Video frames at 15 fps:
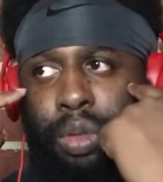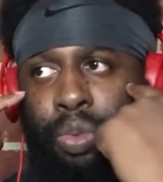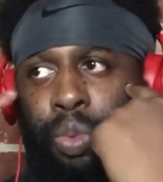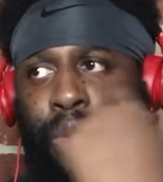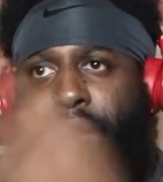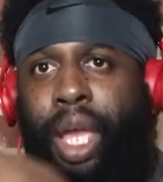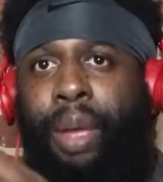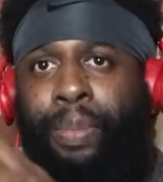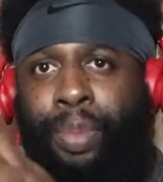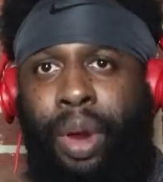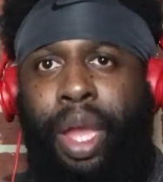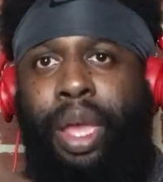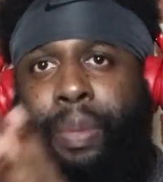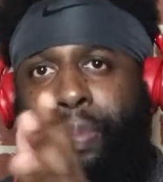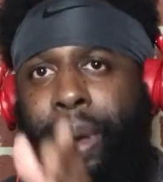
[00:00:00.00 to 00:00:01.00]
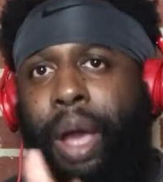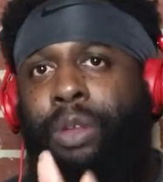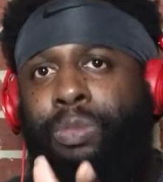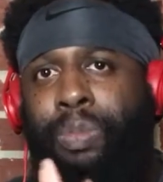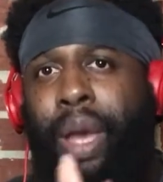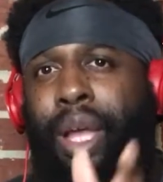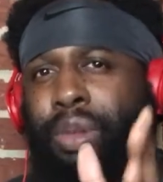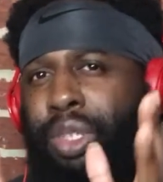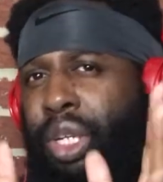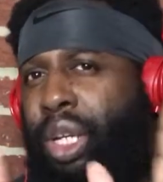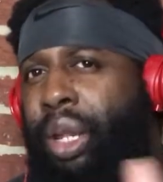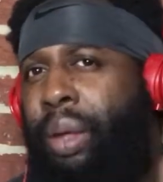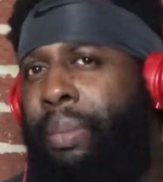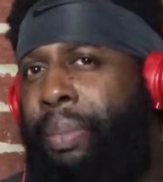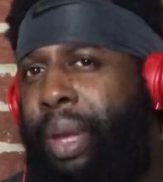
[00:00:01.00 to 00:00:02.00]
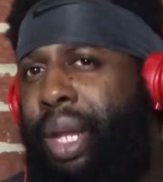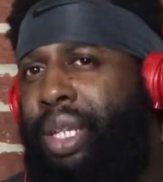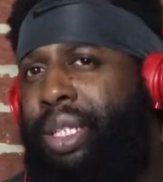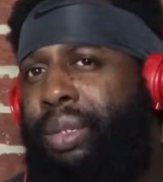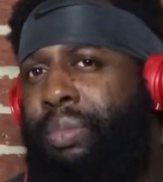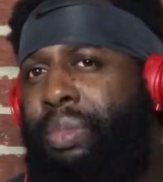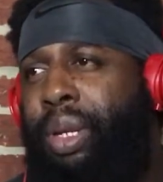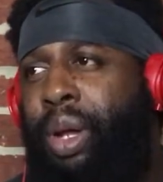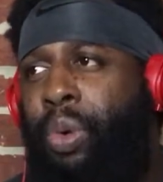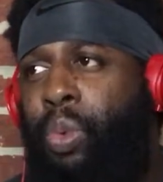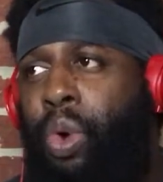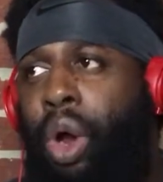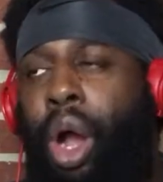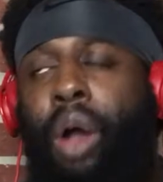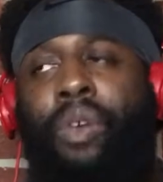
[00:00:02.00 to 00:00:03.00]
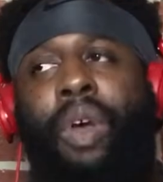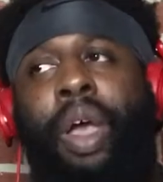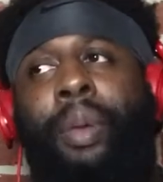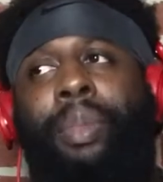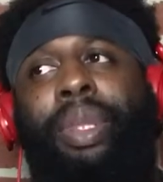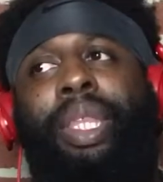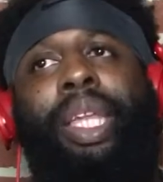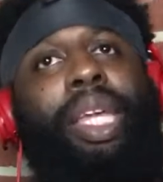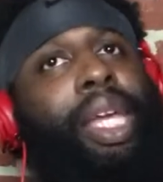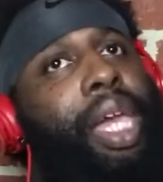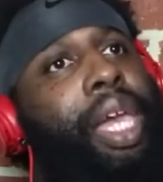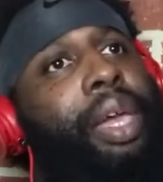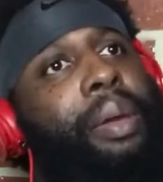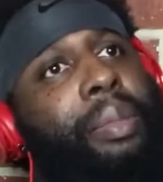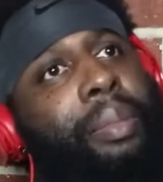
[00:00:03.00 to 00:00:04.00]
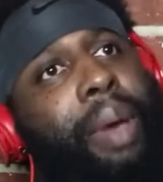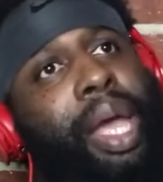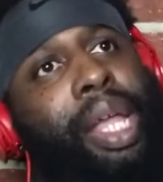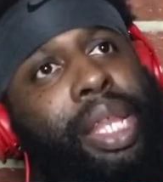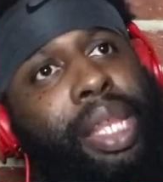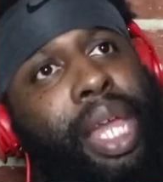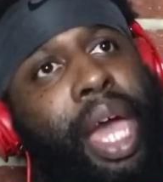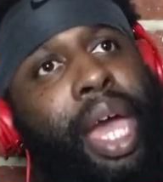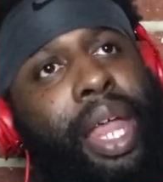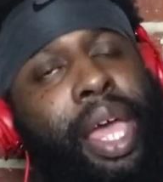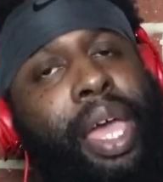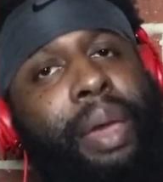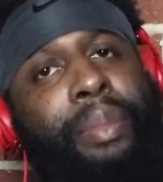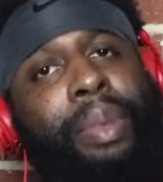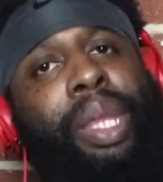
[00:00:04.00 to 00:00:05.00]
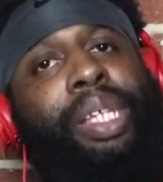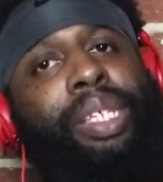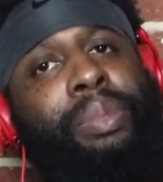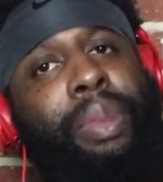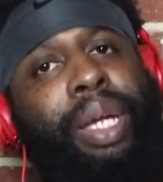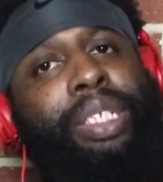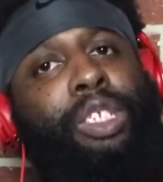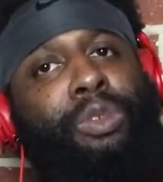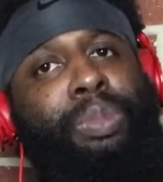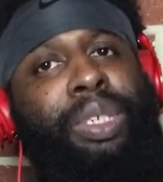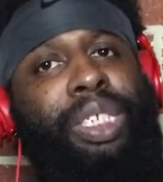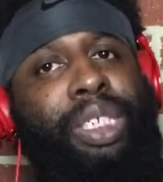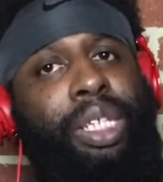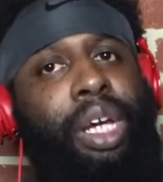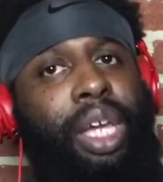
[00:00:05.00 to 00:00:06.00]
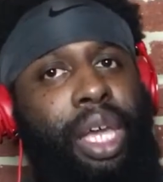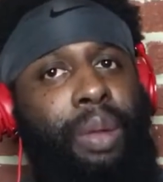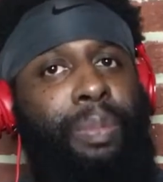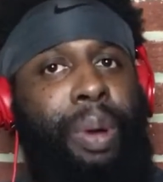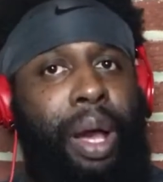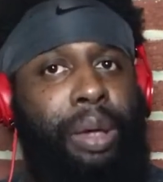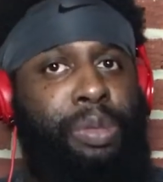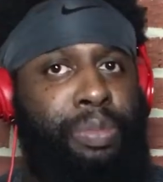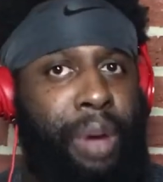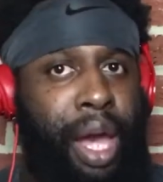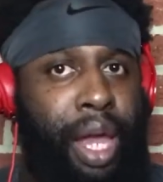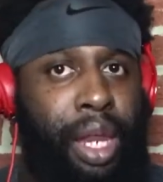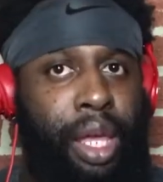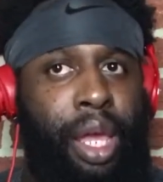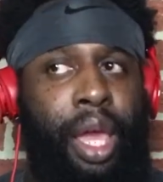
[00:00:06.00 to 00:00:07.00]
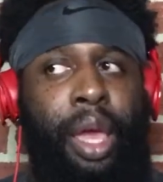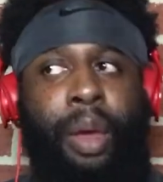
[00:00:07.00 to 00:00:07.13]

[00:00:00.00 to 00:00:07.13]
when they bring Pops back, shouldn't the medicine be in wore off? But then again, it might not. Medicine might just be stuck in Pop's body.